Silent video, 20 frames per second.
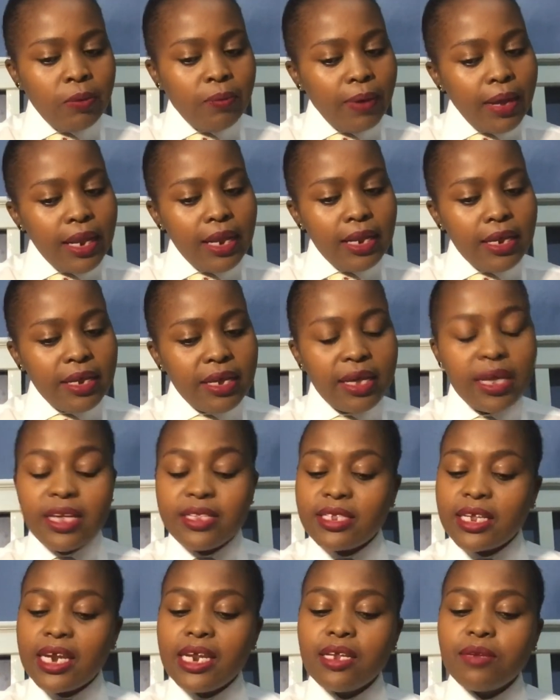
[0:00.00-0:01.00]
well,
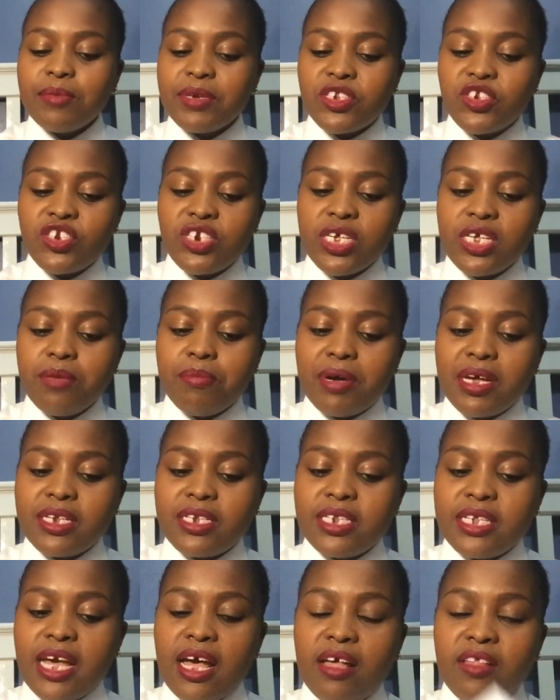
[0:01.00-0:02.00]
it's a little bit tricky,
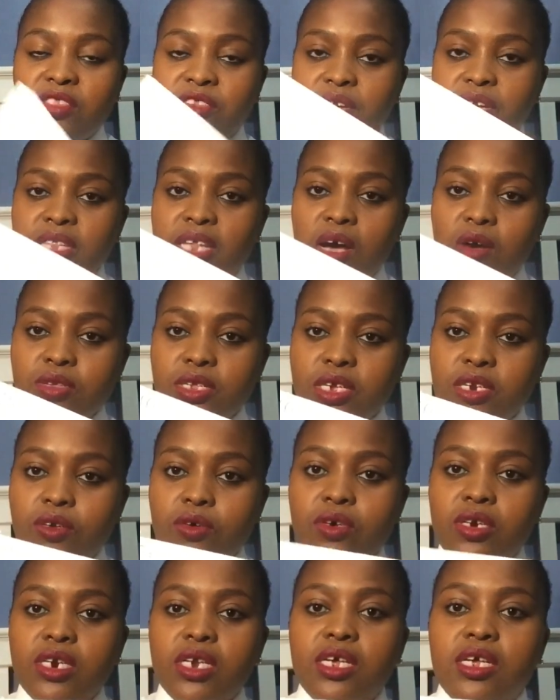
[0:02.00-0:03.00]
but yeah, 3,000
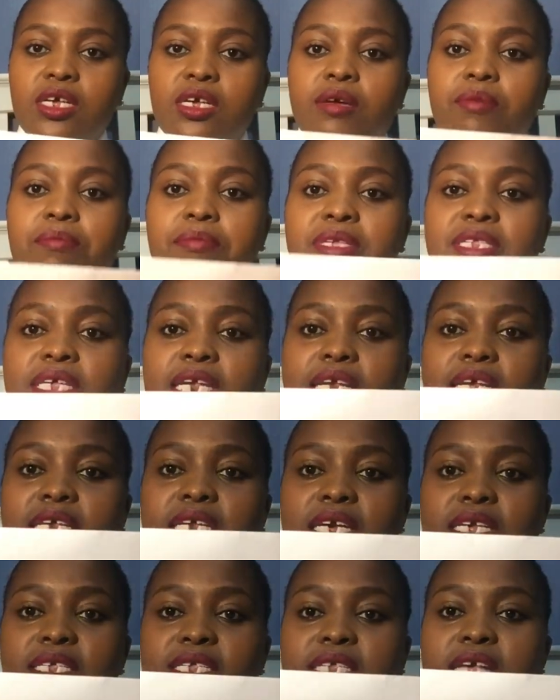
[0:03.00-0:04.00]
on
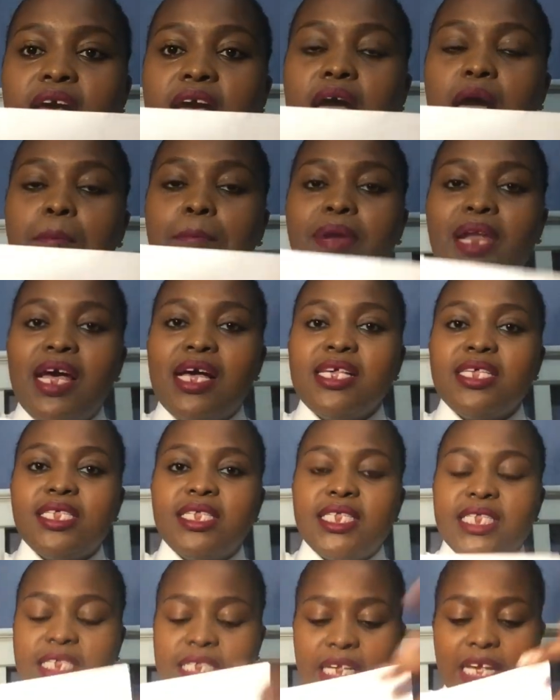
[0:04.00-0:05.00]
miscellaneous.
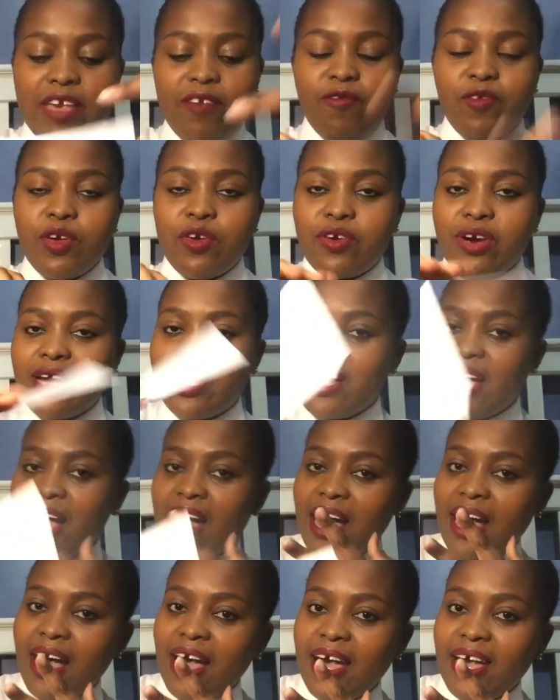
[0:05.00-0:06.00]
Plus, if you're a
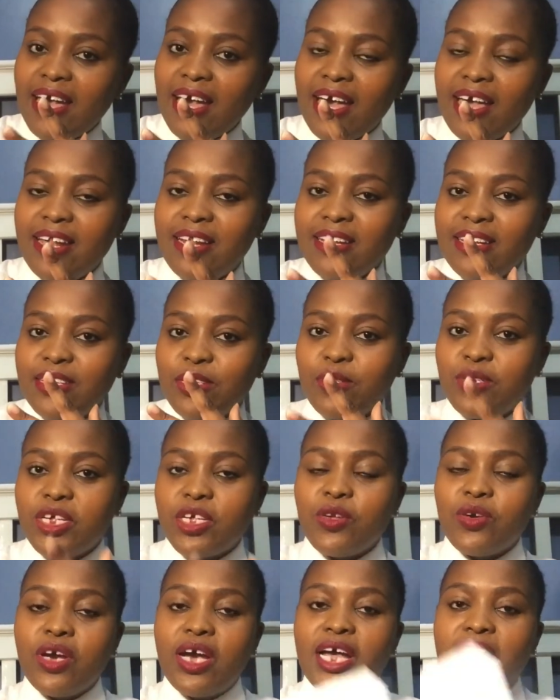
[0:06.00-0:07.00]
guy and you
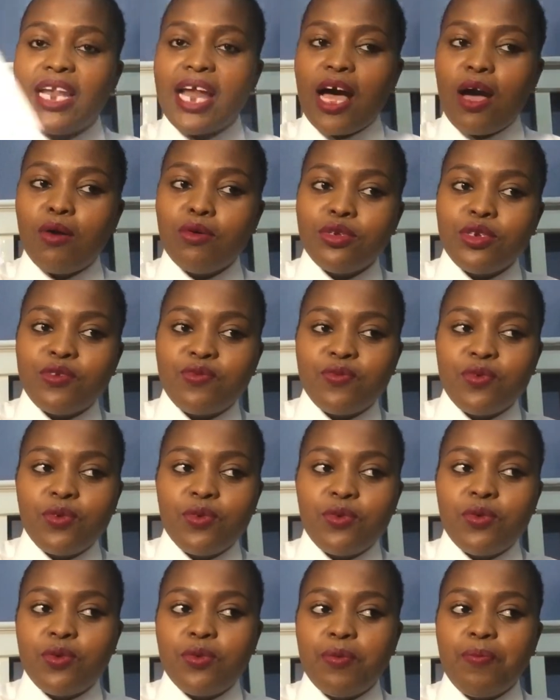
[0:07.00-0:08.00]
take your girl out
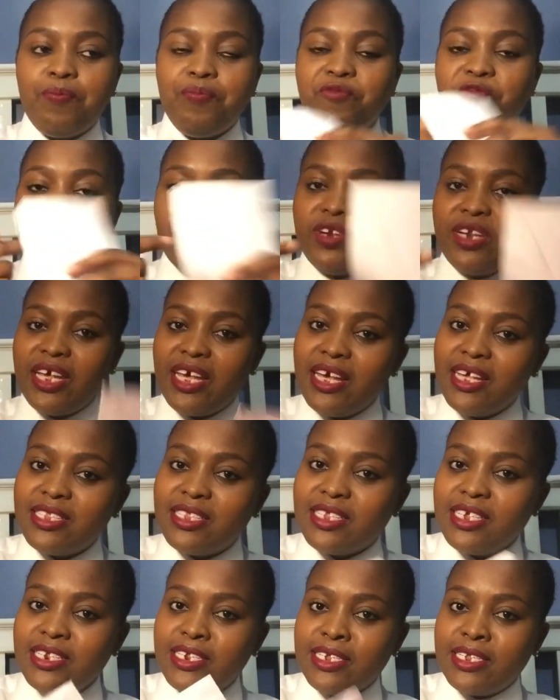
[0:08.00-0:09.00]
for
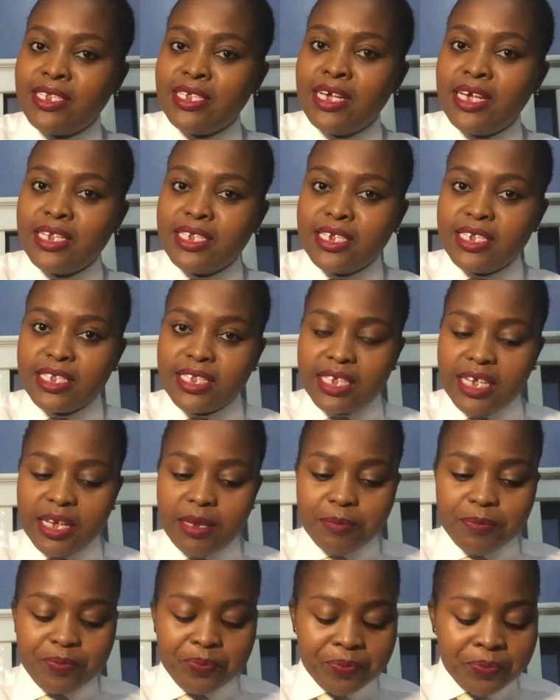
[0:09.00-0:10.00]
dates, etc, etc,